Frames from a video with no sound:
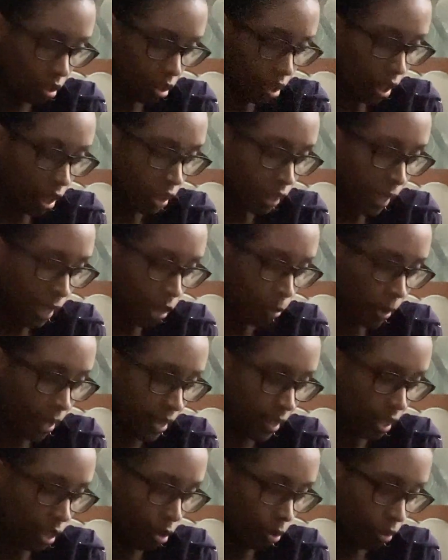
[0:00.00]
allow
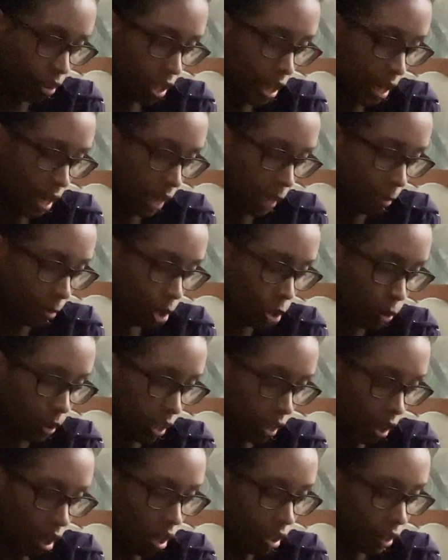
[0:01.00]
myself time to
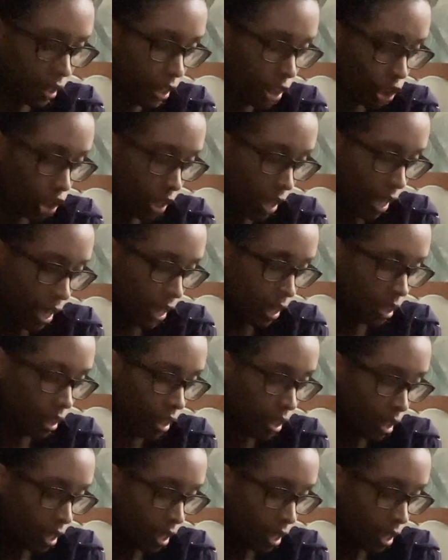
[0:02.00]
acknowledge that,